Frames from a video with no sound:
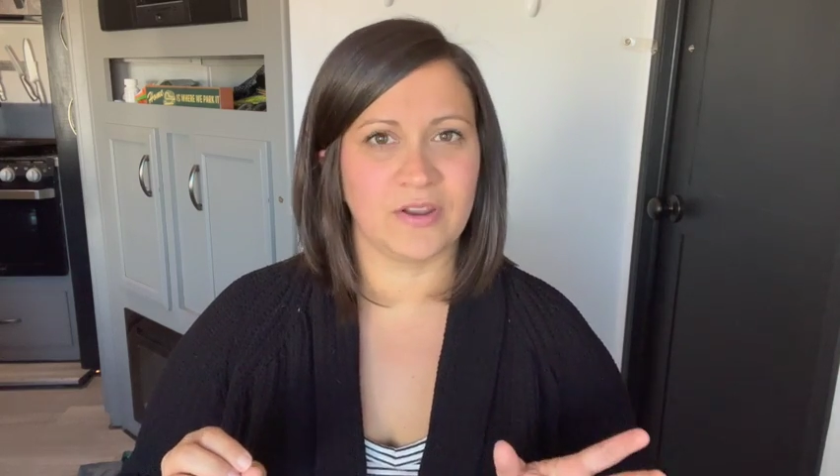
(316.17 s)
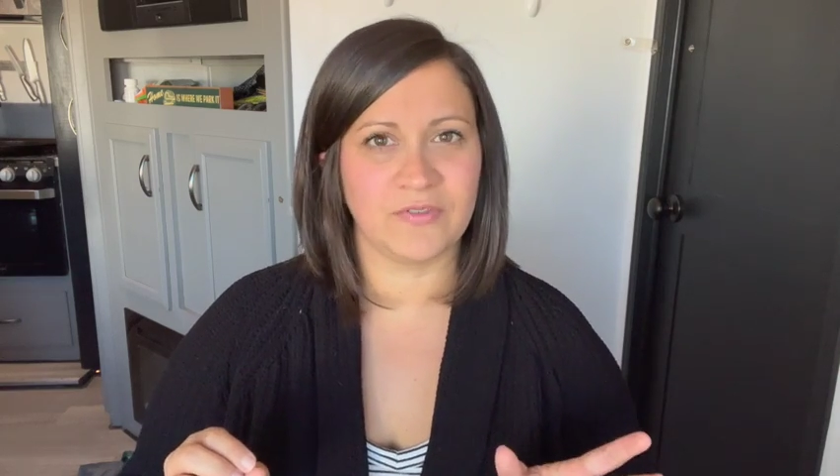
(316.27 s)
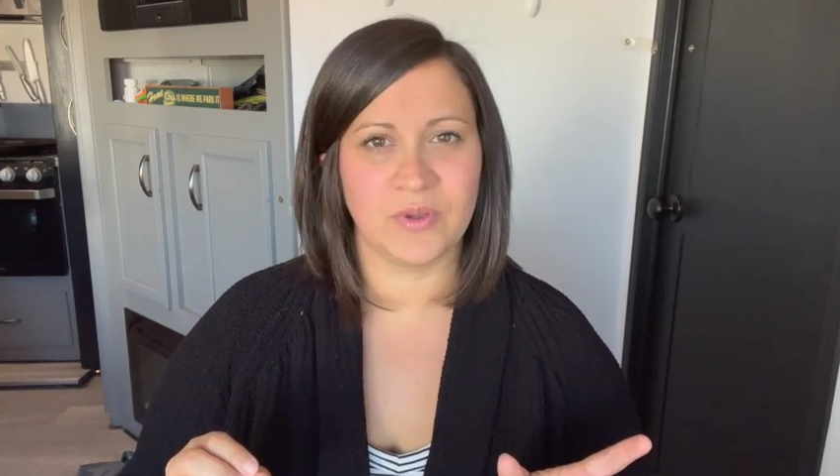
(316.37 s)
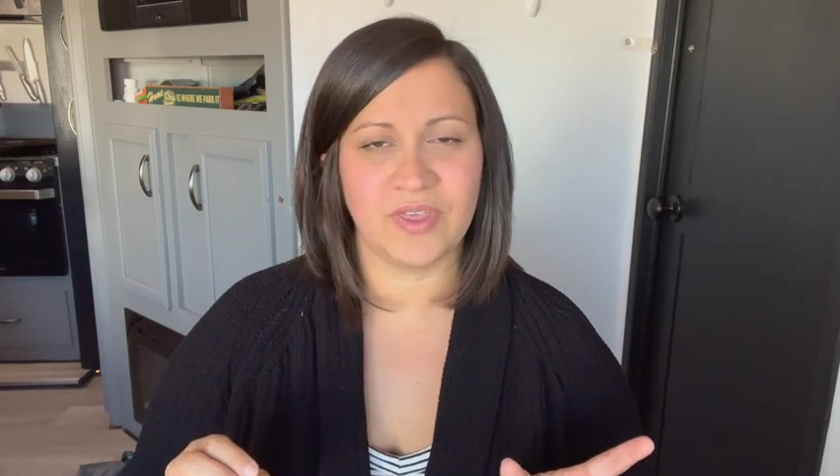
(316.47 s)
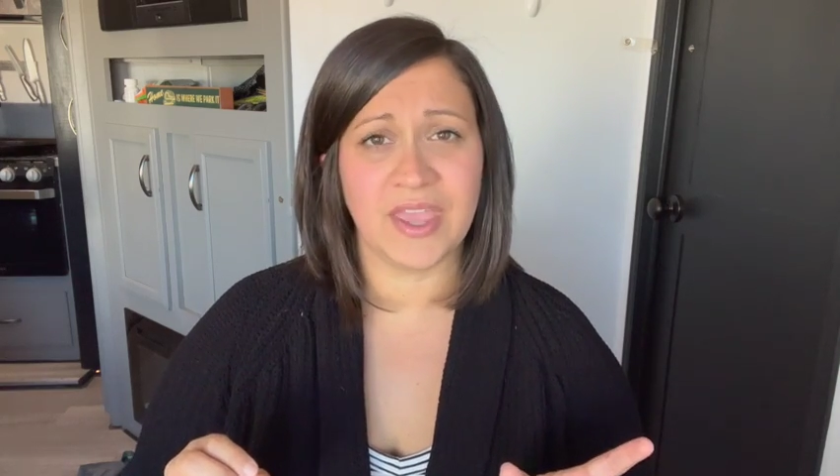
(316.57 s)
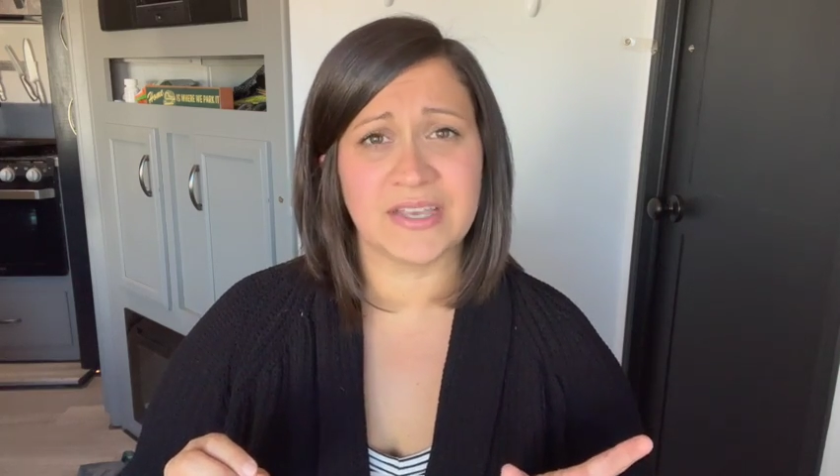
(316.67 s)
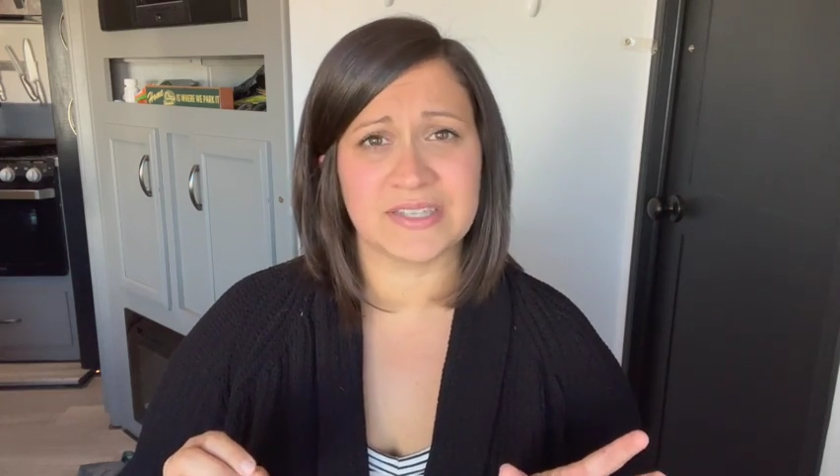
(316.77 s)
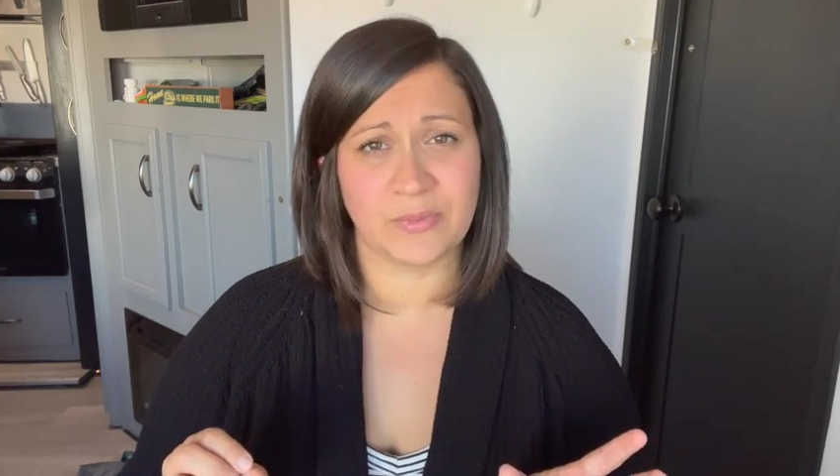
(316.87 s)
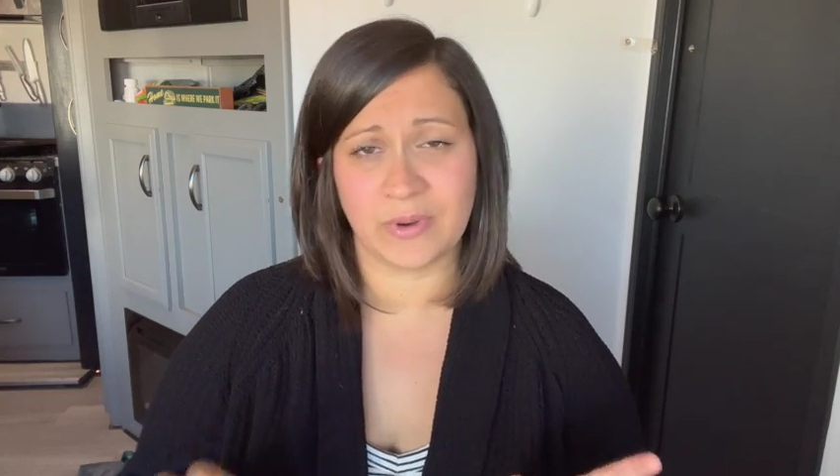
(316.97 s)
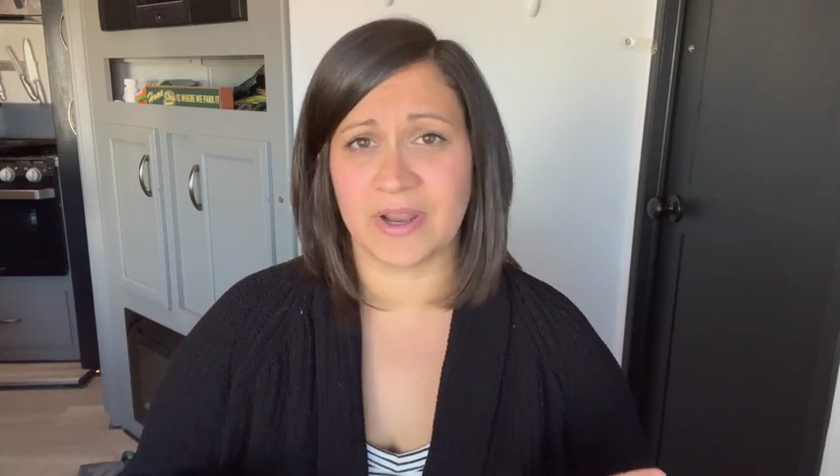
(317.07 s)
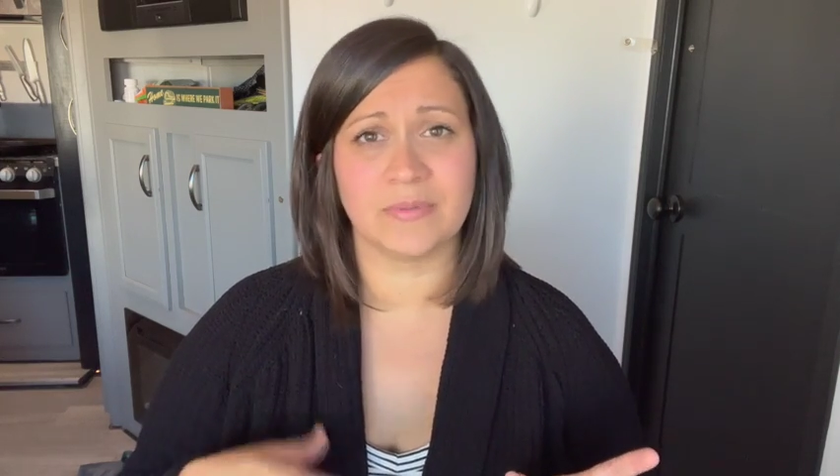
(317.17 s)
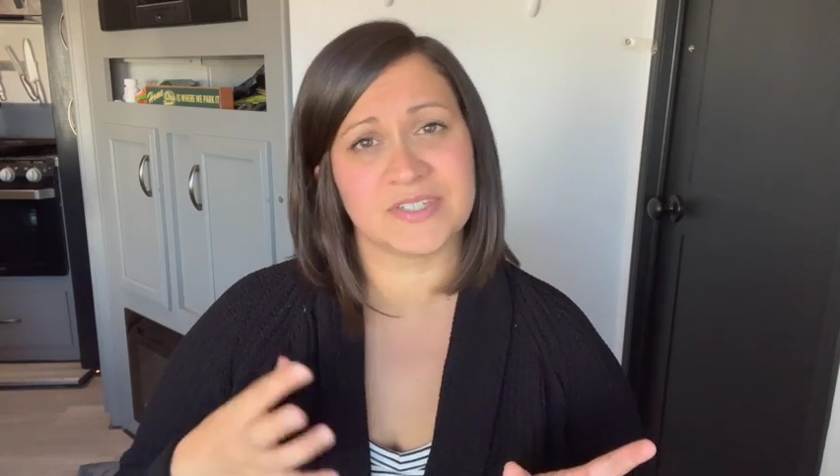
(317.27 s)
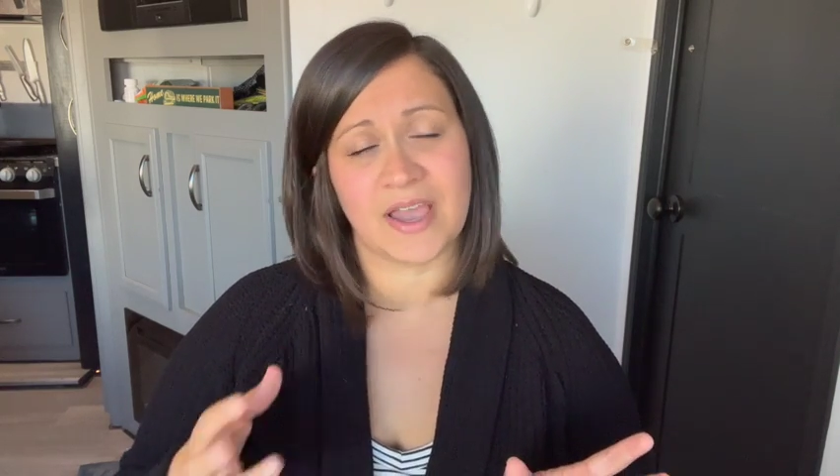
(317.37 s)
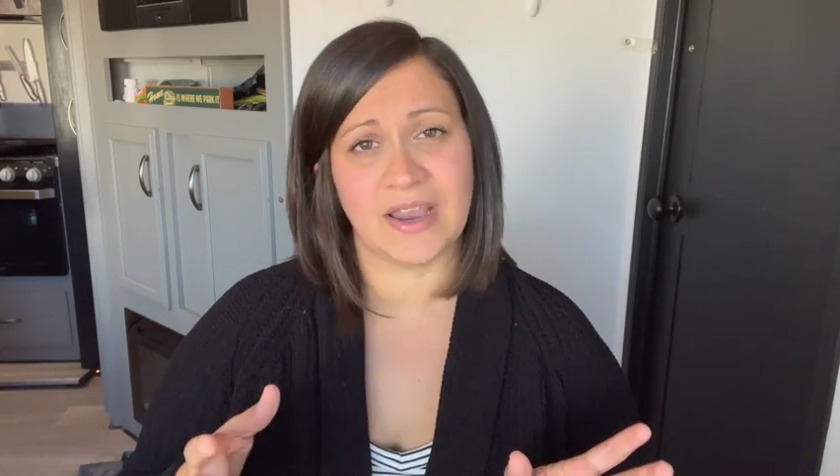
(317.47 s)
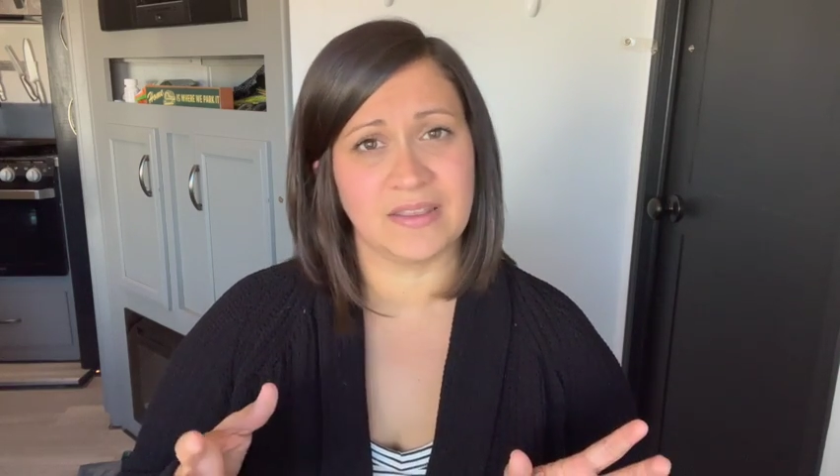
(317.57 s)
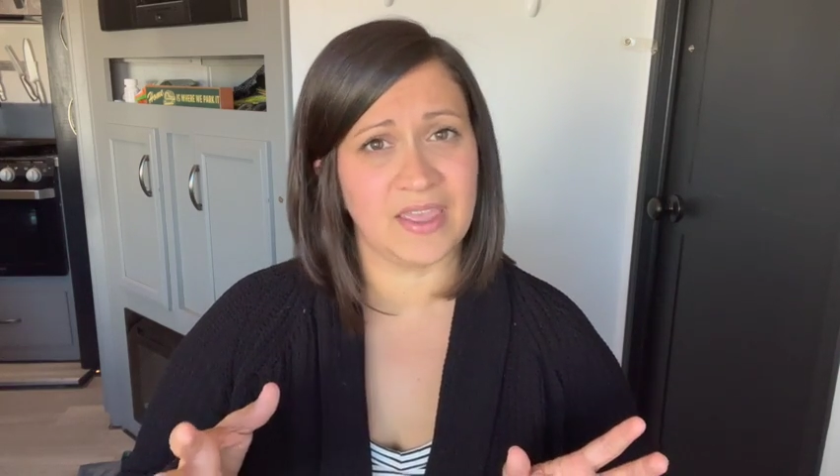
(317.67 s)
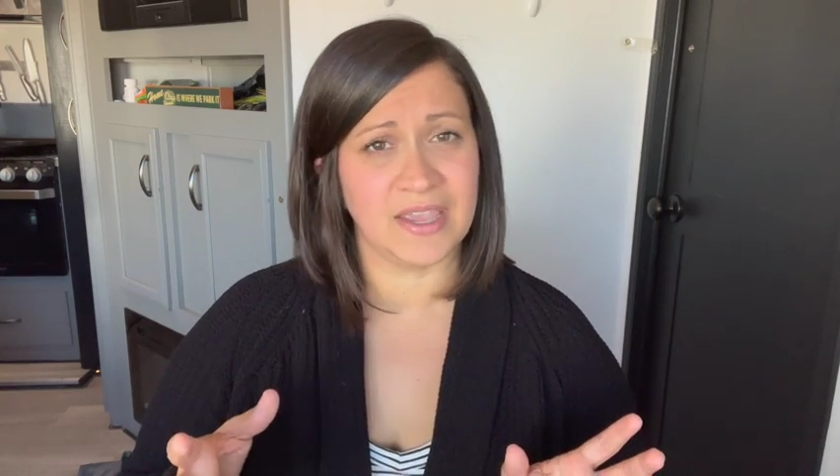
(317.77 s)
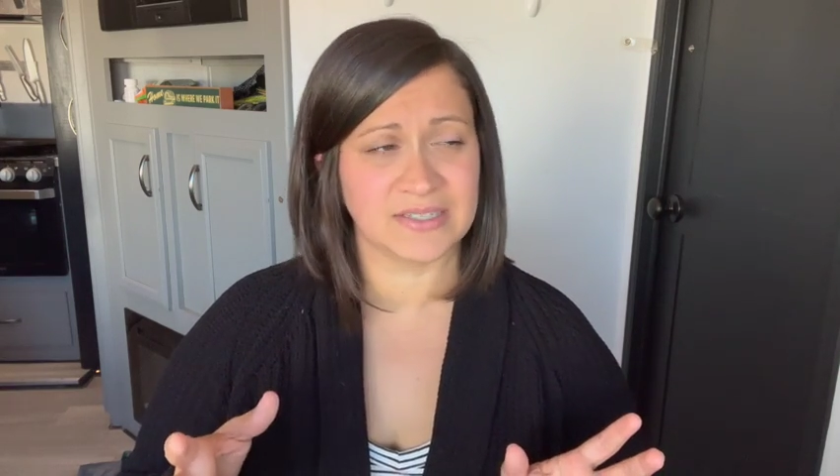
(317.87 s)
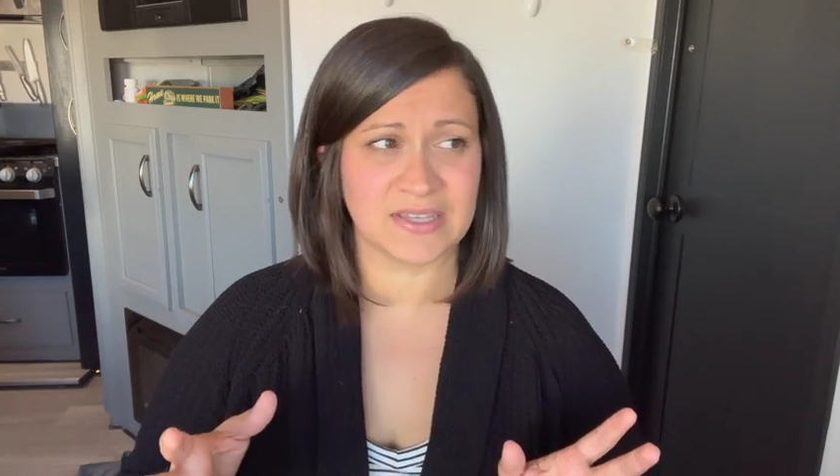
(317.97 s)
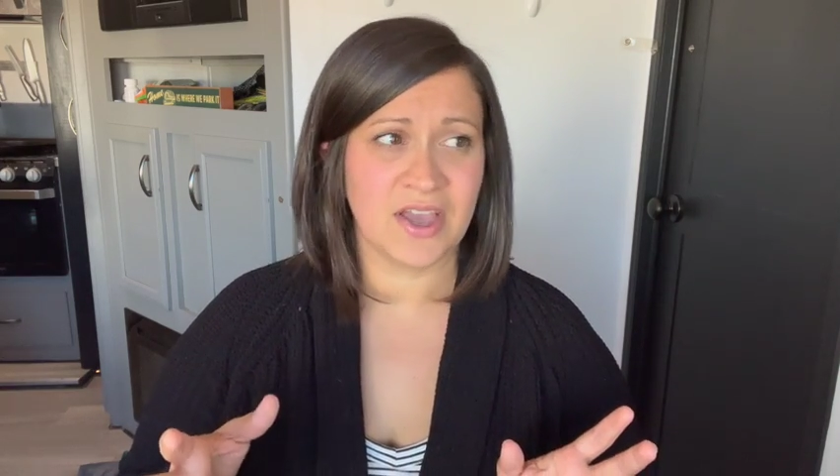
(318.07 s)
few things and we were able to hide
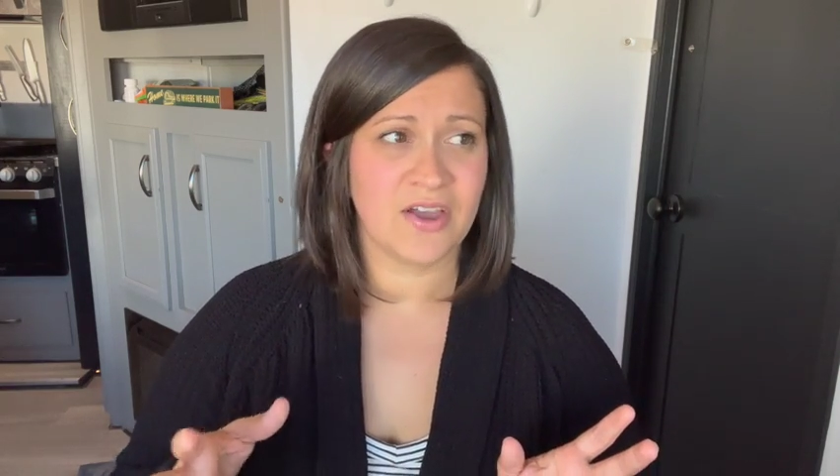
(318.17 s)
things